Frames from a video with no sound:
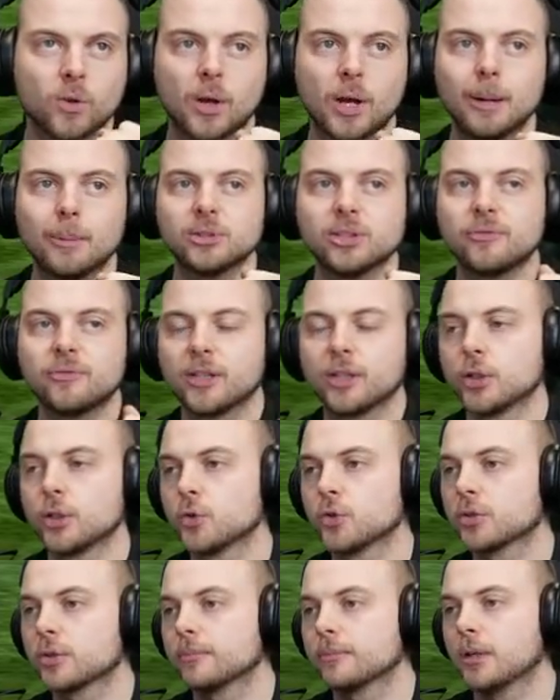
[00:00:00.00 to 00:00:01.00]
happens if I
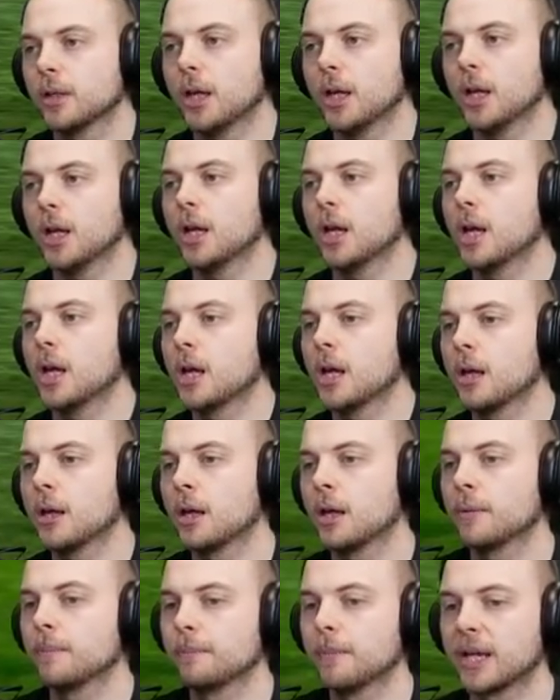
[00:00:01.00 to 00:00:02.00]
lose? Uh,
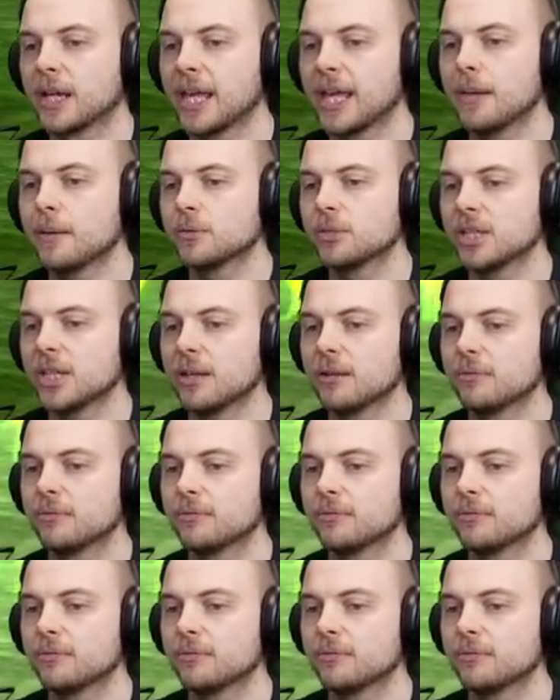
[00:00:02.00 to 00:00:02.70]
my game save